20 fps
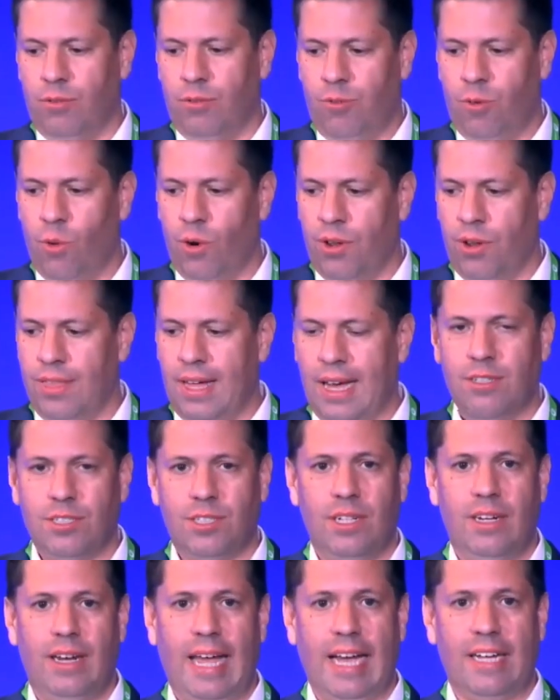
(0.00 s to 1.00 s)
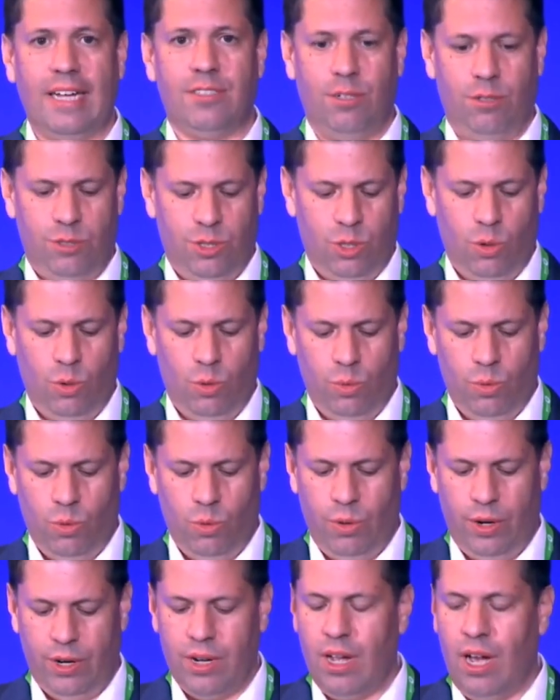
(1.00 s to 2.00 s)
4,000 hectares, so
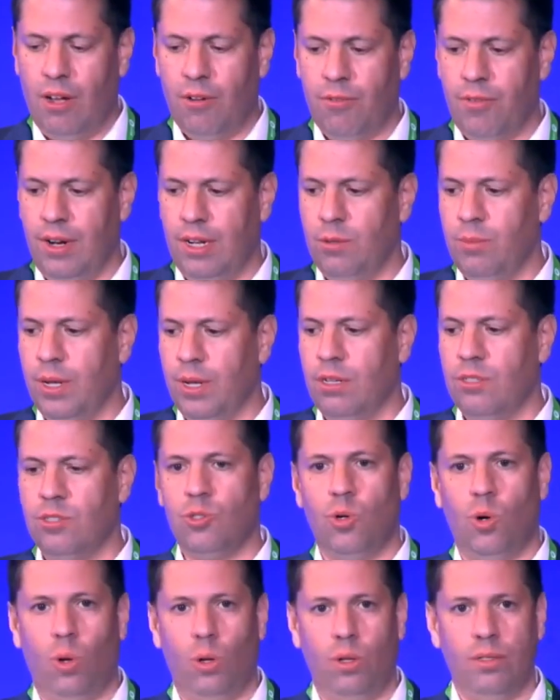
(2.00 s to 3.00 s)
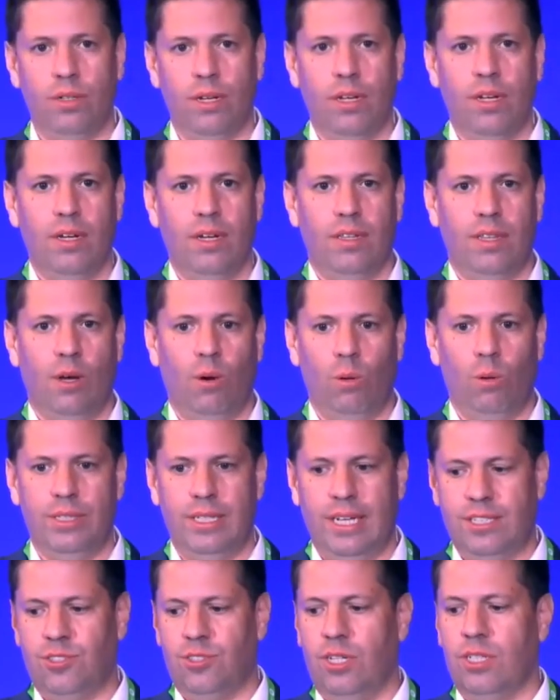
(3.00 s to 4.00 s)
we're confident we control the whole
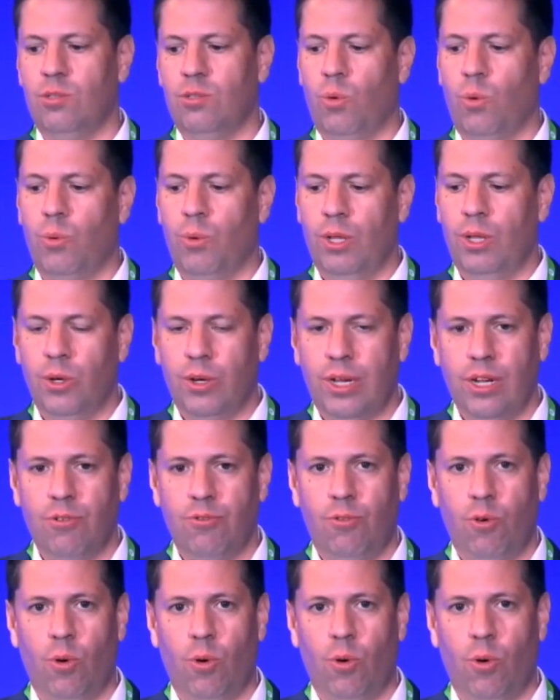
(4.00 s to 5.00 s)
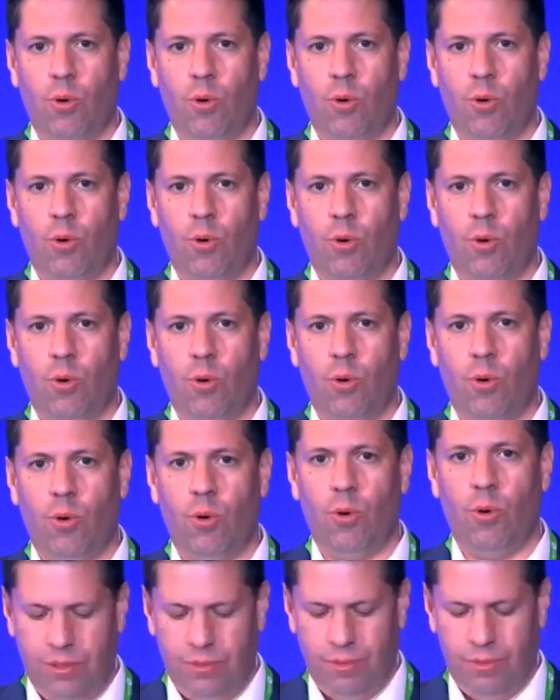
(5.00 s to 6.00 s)
district. What we're looking for is the
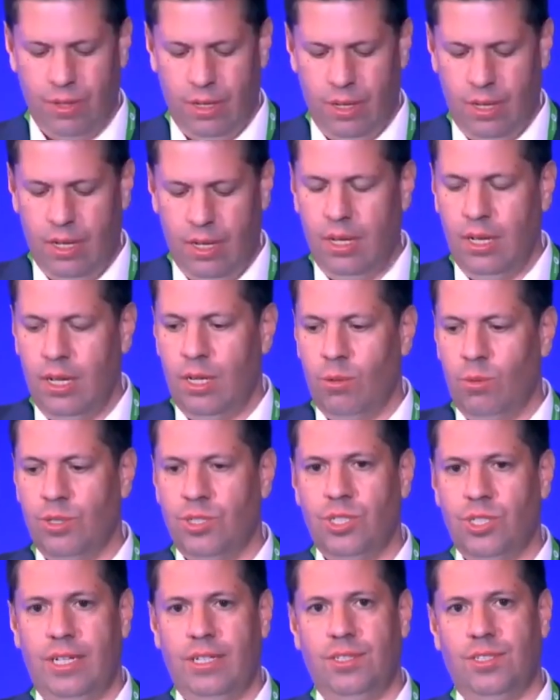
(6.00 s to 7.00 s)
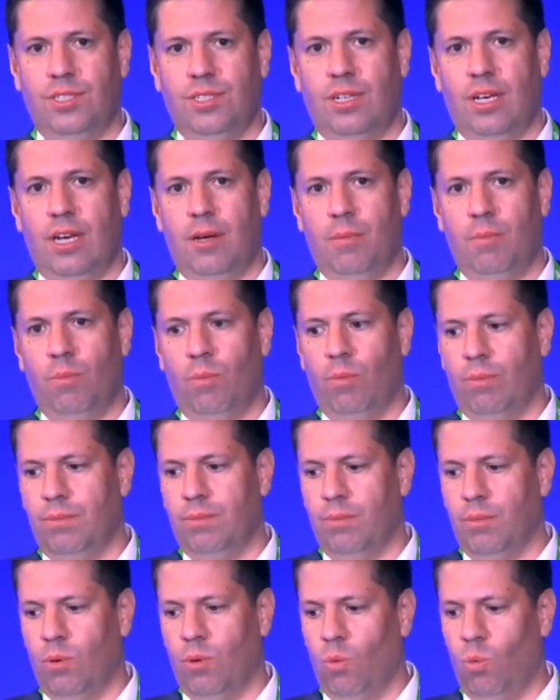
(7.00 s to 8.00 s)
intrusive, which is
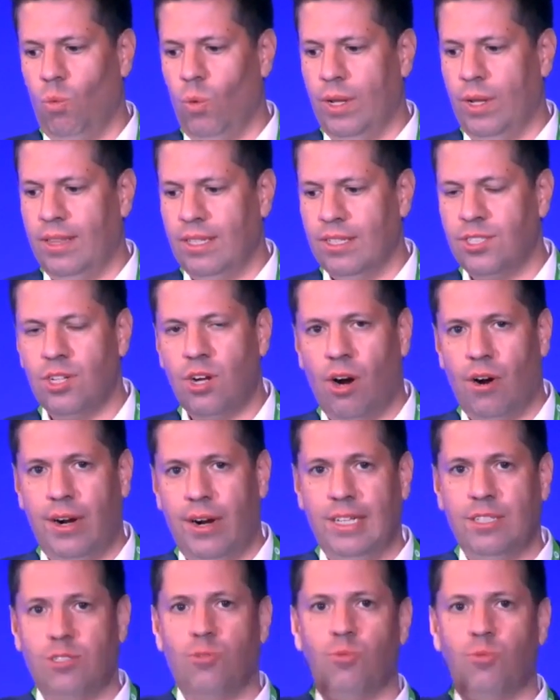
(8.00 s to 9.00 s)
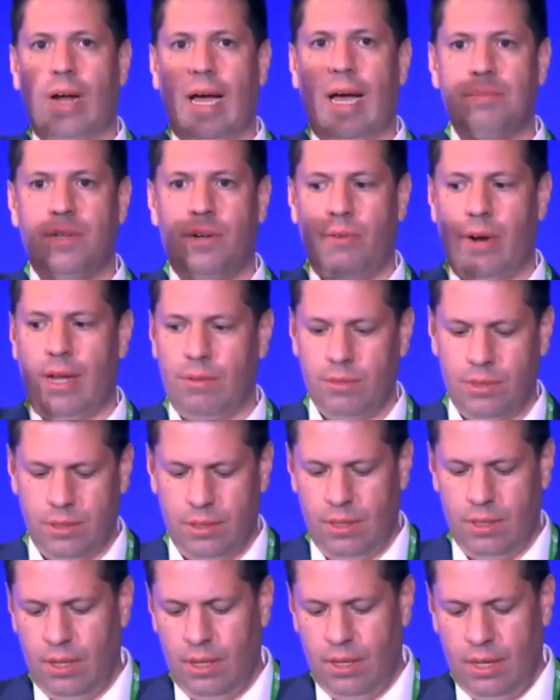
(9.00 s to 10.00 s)
what the skarn is wrapped around.
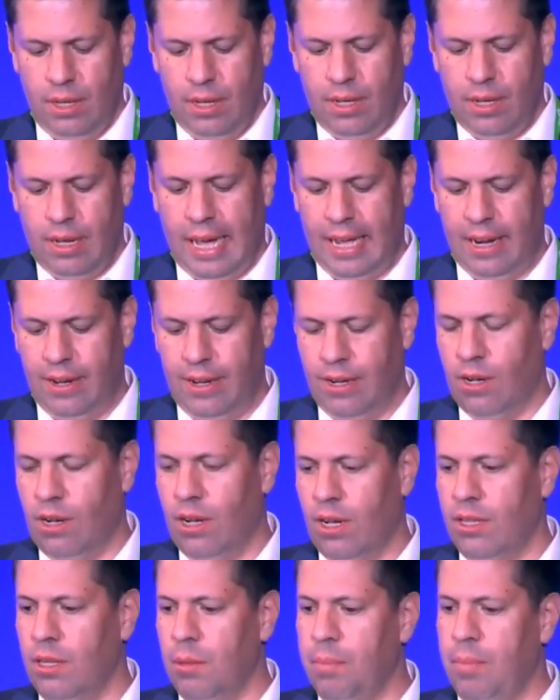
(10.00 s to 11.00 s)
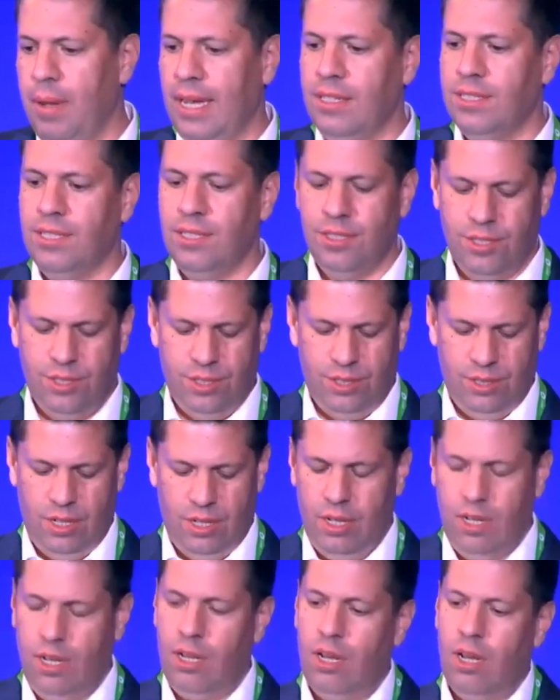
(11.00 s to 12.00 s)
And on the basis
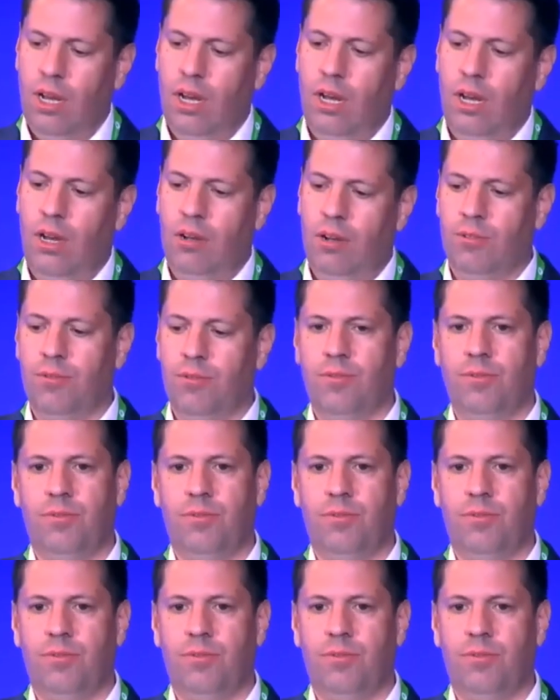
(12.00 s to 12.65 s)
of